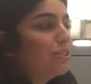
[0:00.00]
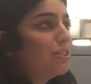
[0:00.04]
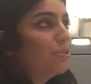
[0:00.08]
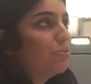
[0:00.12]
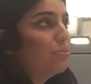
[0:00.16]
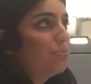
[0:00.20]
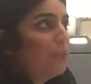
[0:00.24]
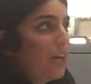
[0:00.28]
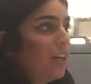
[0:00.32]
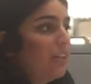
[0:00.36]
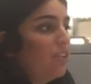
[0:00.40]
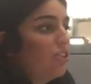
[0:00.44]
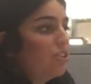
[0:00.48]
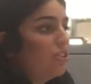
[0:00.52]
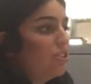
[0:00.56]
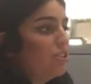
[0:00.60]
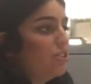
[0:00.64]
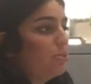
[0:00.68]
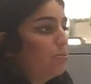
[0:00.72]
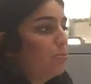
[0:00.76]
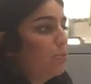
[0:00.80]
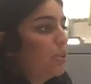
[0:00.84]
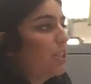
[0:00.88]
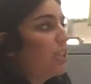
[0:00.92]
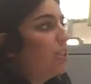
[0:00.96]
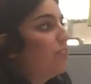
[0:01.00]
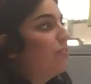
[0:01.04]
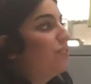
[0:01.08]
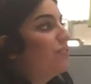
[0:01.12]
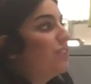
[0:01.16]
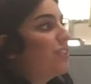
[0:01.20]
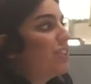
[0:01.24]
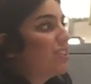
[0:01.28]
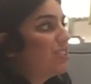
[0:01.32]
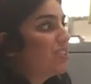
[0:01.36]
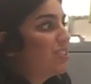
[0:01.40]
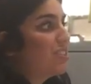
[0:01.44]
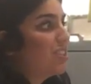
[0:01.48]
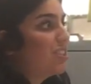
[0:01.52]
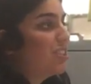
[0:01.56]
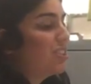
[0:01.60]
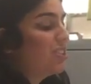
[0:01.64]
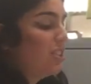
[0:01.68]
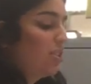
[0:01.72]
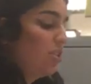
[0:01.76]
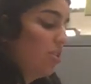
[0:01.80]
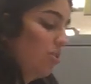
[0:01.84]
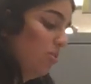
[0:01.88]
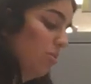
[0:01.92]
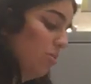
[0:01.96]
Reynolds really feels as
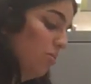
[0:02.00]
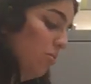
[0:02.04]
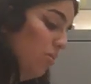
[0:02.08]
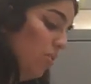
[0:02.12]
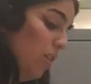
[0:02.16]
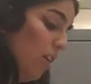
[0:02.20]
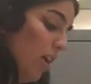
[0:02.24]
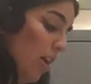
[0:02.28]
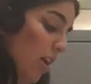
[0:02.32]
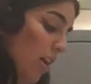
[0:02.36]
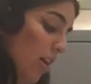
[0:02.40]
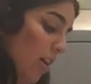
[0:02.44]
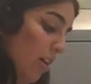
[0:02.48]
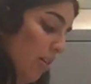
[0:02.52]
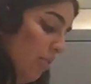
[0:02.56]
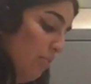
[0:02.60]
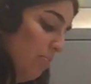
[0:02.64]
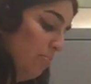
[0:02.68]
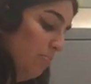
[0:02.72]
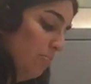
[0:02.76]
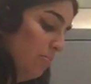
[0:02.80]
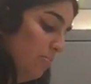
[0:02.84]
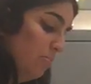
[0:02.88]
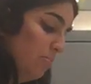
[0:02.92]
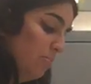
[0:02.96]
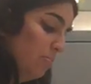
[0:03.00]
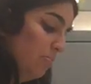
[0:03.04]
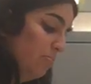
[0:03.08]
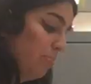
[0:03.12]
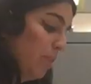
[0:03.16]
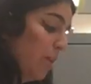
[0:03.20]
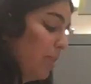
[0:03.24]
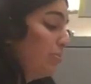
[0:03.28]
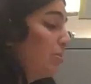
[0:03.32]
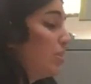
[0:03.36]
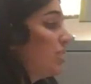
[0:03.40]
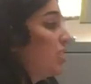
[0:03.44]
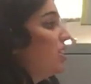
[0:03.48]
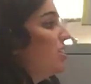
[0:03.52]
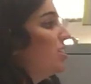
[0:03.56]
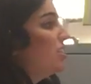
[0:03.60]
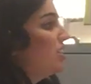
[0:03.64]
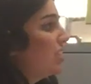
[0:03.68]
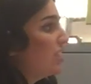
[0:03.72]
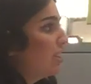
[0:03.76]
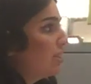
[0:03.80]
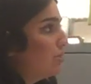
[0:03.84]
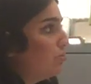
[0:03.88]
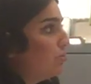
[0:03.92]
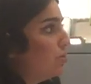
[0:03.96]
though by
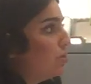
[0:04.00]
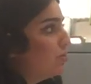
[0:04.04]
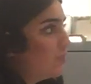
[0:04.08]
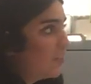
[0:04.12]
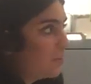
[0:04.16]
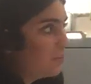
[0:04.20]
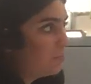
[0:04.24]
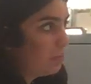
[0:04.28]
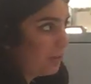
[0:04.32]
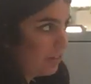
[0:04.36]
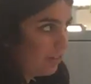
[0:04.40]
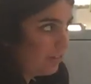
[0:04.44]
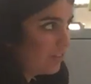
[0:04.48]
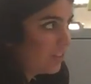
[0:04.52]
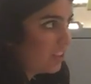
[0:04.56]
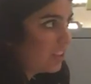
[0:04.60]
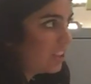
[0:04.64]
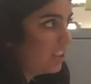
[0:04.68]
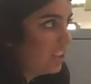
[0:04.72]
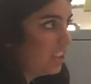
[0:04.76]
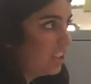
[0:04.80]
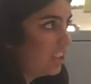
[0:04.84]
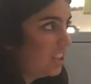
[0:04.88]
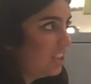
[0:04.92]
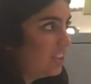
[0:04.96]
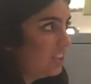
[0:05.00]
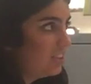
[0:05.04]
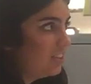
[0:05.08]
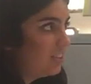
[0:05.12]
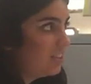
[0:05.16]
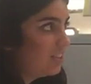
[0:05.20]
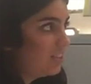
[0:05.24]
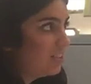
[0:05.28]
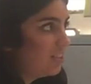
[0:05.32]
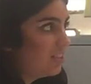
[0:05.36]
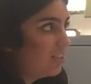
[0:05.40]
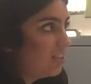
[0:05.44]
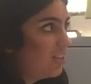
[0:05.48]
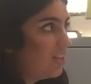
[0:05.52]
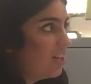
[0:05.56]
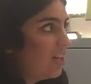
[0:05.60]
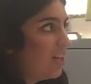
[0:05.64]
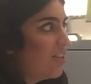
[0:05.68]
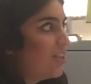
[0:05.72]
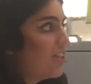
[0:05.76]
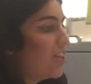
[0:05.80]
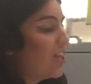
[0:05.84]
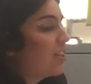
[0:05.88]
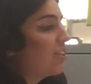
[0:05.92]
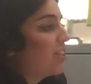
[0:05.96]
releasing the movie Privileges,
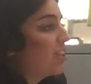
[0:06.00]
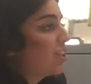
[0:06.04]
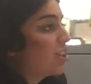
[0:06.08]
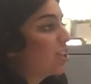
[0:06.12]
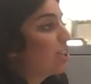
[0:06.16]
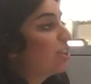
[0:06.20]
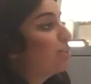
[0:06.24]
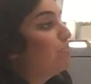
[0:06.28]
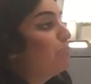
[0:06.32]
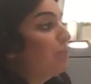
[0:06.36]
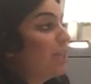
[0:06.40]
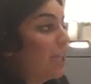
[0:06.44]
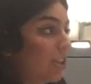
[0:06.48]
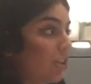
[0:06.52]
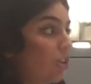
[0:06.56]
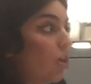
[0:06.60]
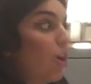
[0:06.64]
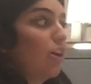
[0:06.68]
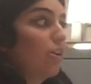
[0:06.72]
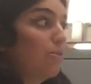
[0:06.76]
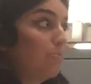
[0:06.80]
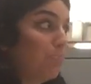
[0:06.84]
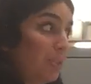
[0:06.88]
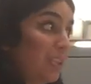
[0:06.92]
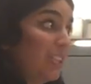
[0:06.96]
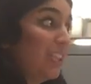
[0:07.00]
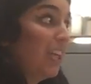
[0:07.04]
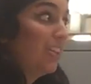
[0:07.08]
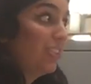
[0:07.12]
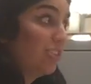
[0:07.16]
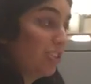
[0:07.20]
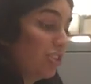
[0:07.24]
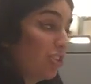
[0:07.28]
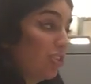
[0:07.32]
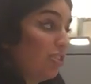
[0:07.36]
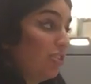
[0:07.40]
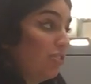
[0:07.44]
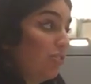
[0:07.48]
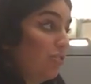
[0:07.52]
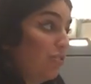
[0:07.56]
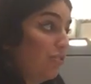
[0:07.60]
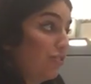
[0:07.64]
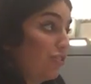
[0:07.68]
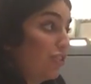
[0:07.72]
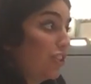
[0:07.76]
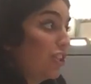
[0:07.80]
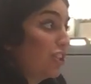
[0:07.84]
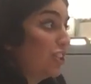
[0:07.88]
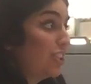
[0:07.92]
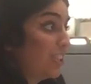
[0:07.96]
that there could be a lot of potential
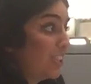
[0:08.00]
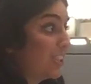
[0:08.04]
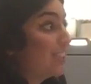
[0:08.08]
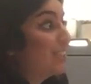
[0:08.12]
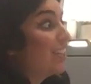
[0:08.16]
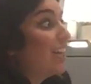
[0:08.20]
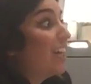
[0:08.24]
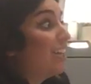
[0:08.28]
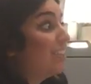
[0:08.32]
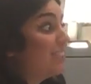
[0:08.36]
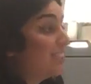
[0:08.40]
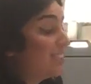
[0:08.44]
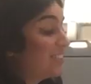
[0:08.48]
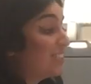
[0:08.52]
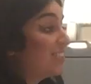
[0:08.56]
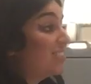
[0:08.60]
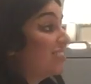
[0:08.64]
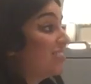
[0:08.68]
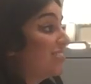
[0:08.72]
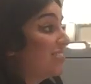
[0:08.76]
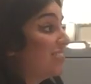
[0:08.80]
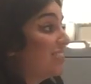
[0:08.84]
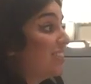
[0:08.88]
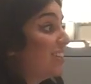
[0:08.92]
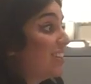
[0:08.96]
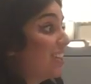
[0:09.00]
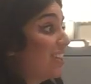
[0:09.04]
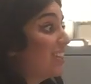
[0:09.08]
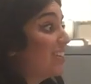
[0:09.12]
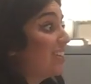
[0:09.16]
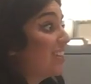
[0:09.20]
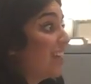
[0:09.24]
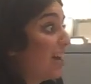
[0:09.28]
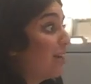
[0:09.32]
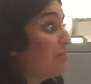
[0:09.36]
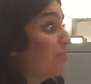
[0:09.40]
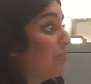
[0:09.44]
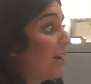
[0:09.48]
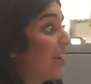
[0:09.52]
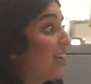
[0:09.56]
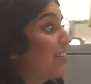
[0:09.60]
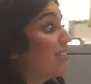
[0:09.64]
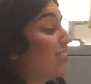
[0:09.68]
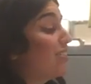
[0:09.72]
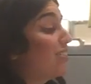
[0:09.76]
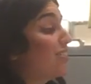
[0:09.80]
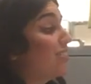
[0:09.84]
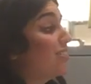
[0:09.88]
for success in that way.